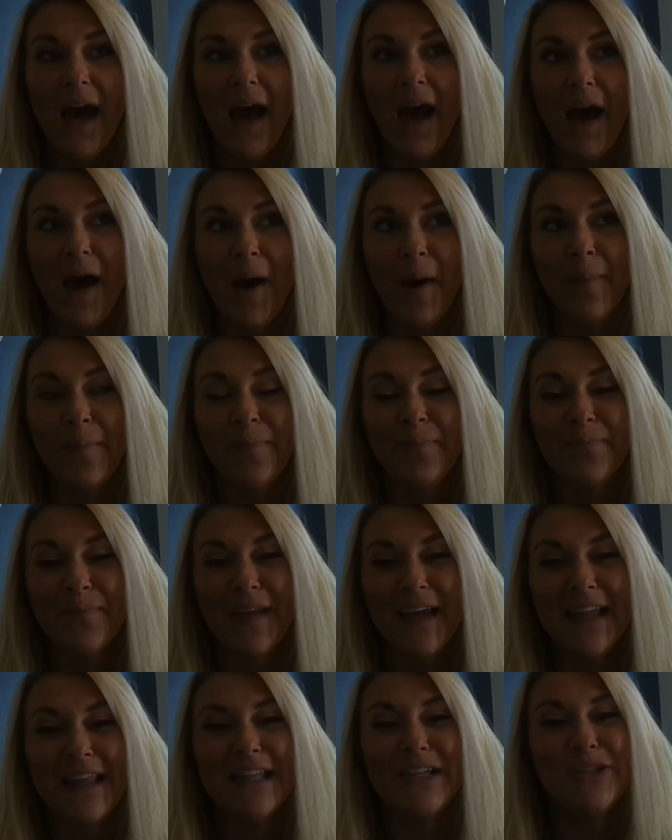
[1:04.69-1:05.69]
Um,
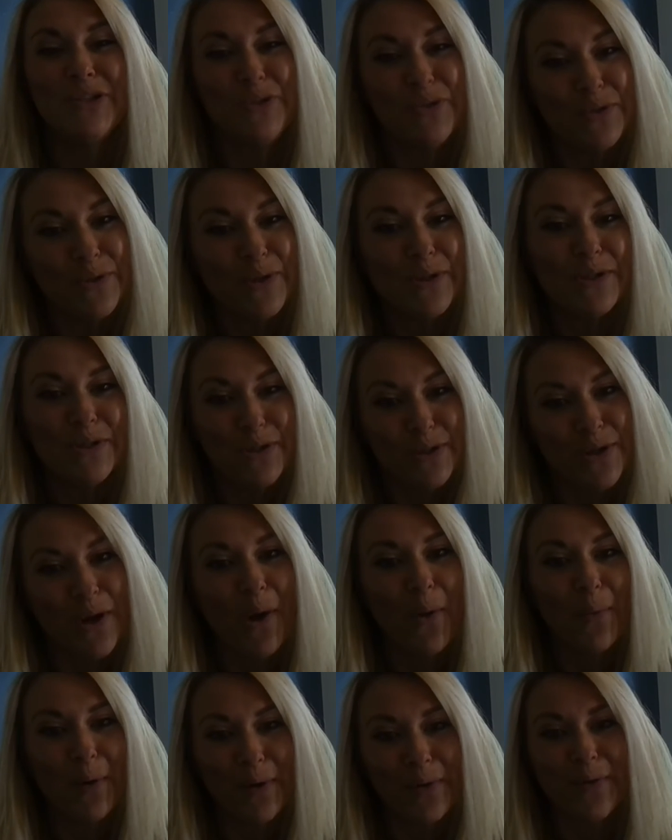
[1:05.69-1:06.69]
the students
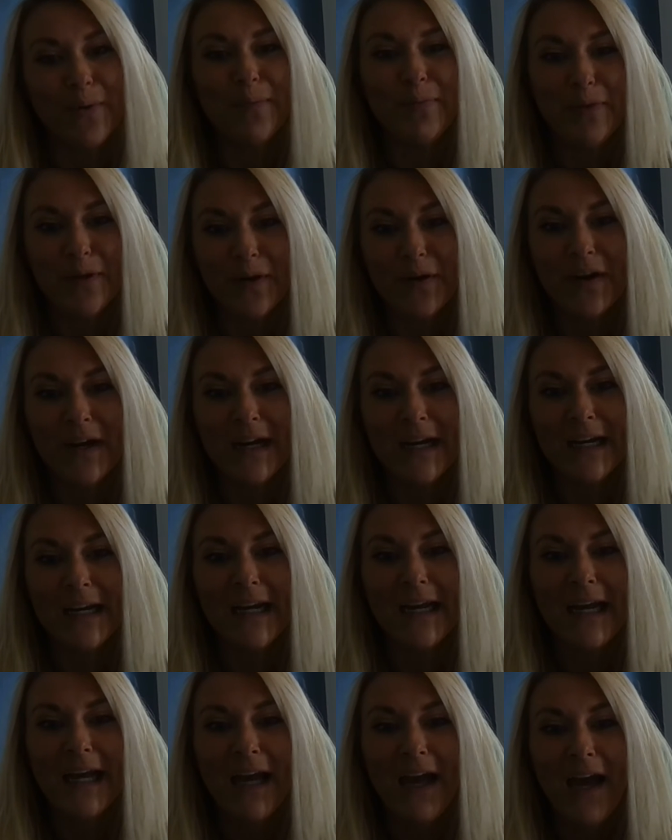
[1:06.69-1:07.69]
know what group they're
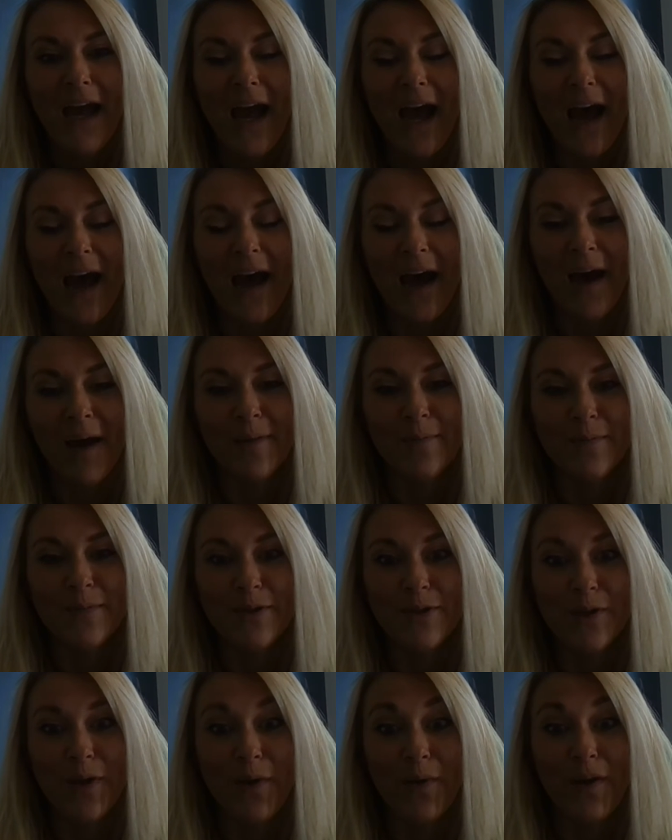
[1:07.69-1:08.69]
in. Um,
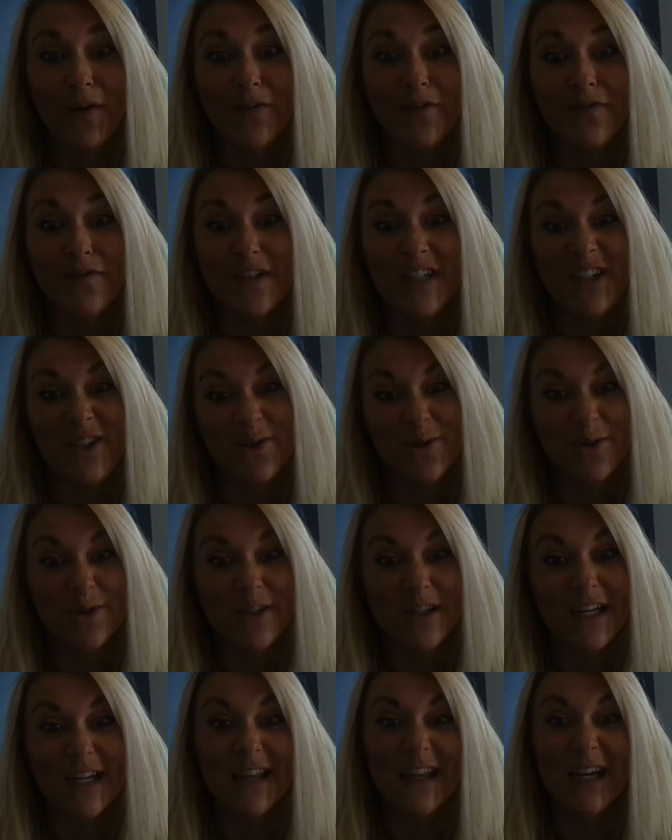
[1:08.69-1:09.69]
so if teachers
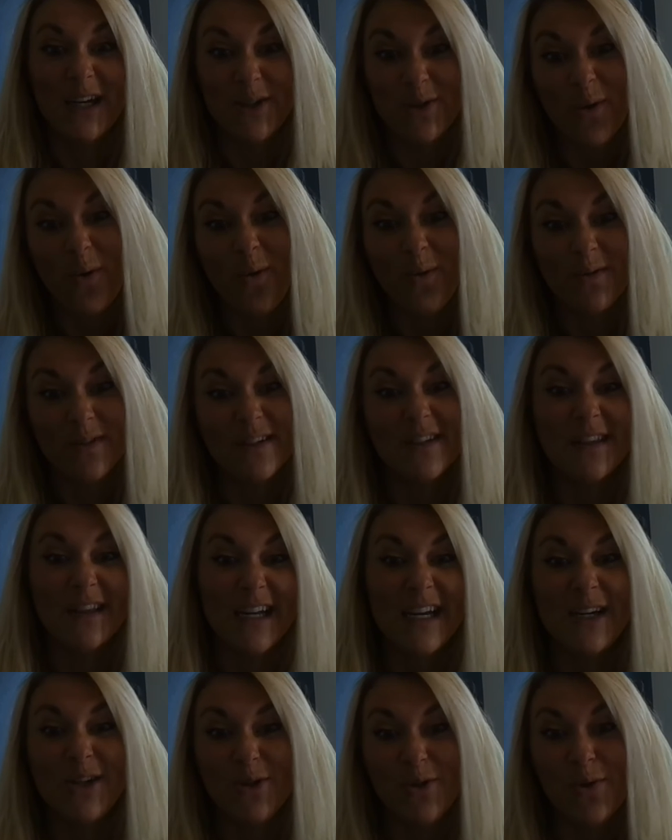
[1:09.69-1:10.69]
think they don't,
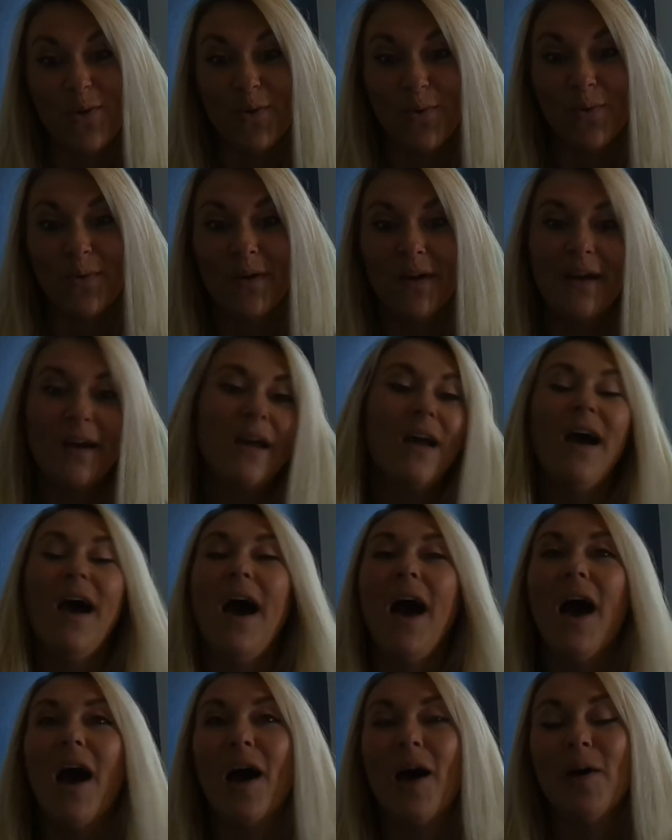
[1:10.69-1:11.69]
they do.
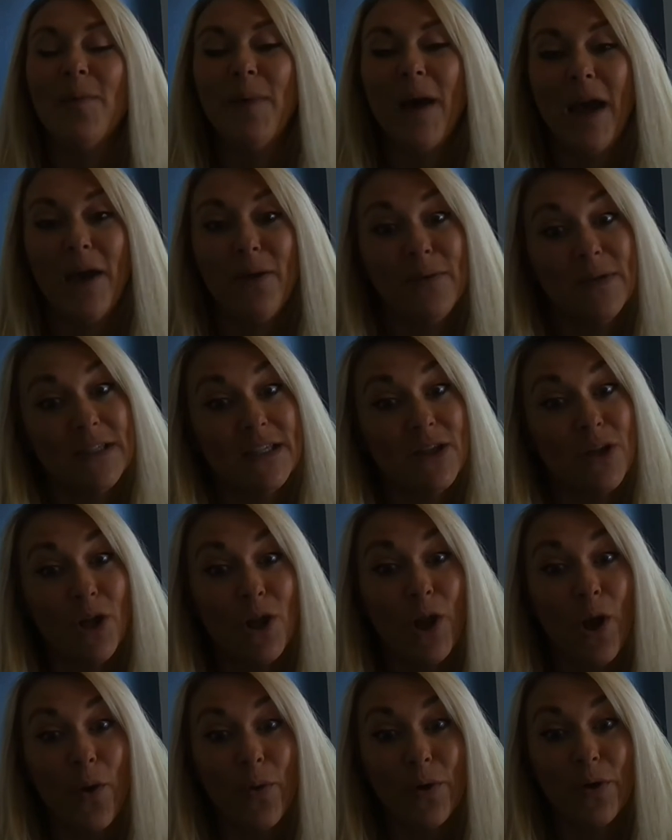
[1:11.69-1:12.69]
Um, I was in the
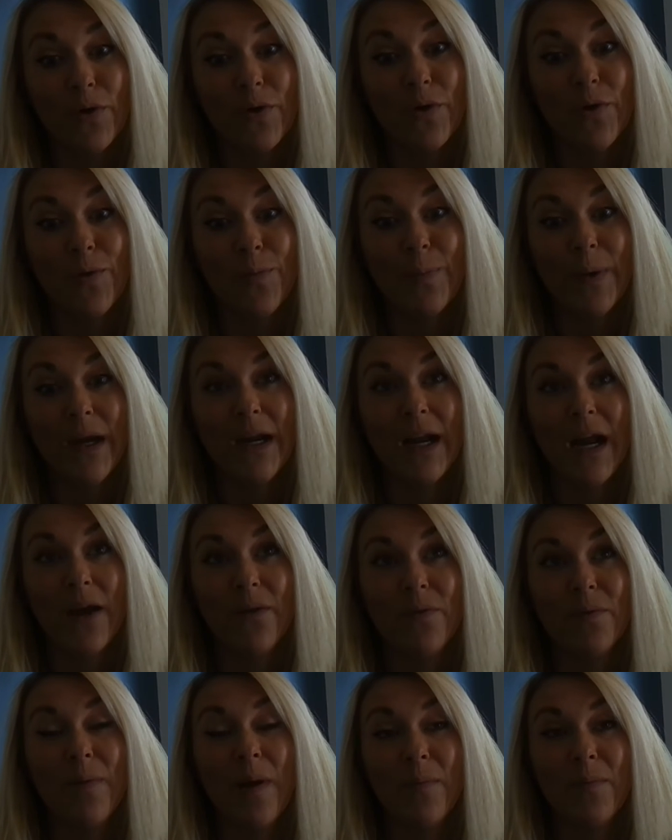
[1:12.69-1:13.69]
lower group and I
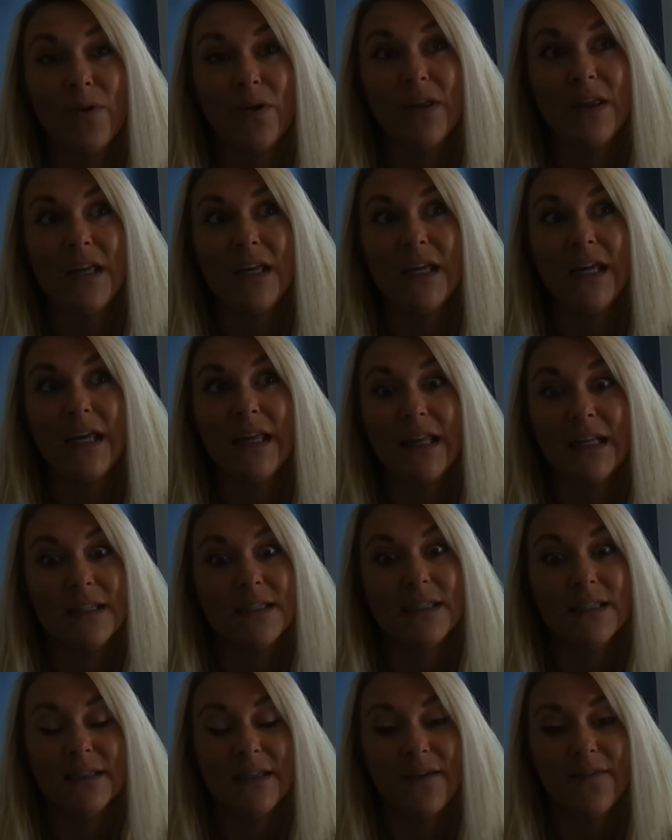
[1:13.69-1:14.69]
remember thinking
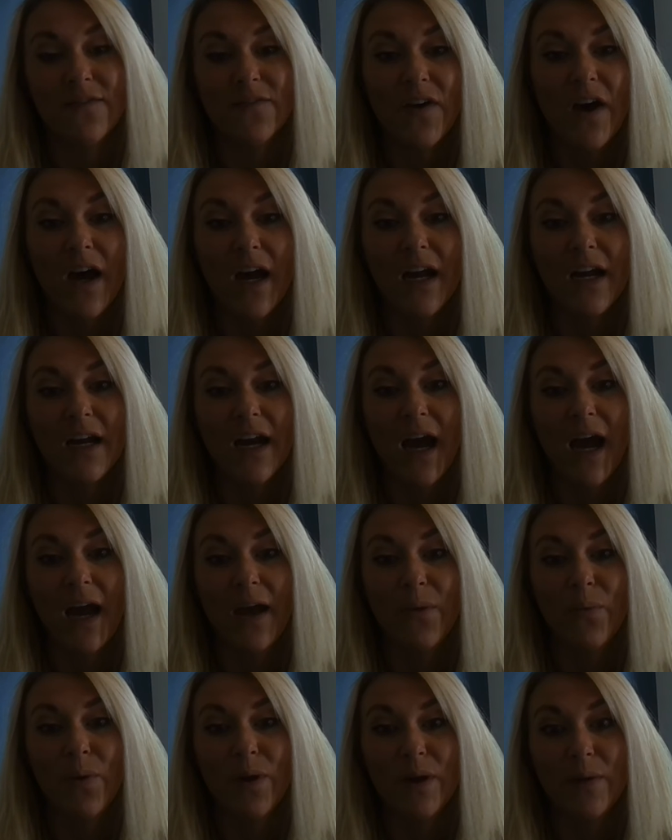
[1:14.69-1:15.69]
this isn't fun.
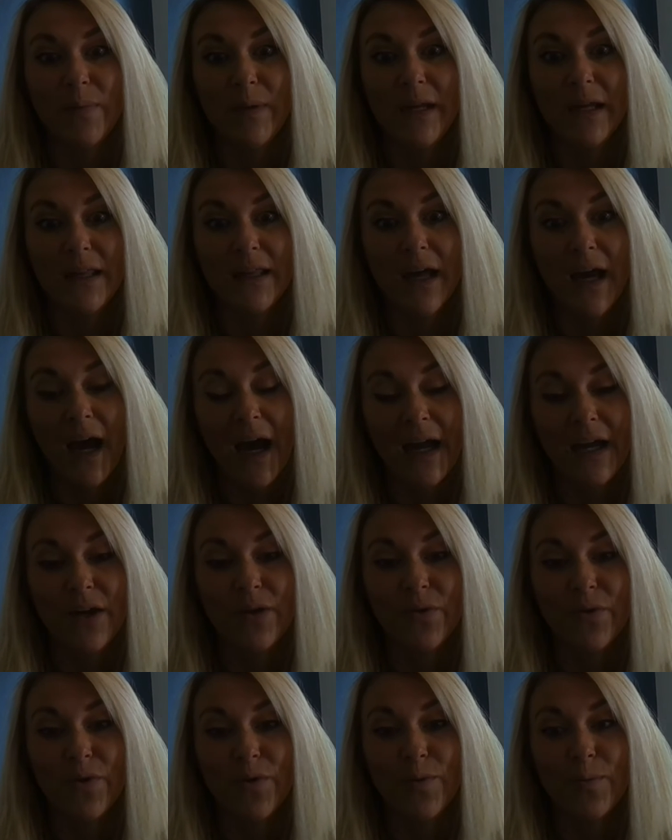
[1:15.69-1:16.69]
I want to be in the high
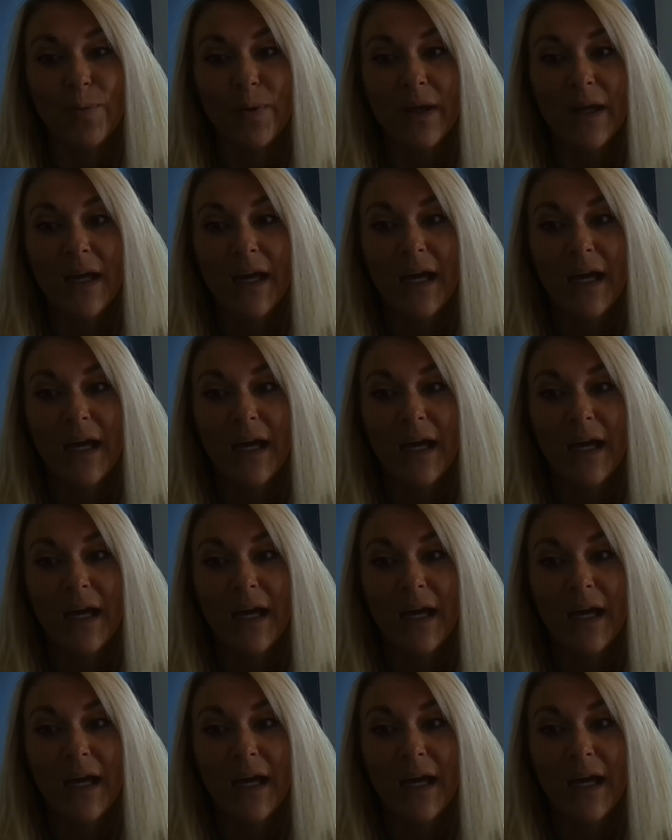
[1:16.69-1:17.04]
group.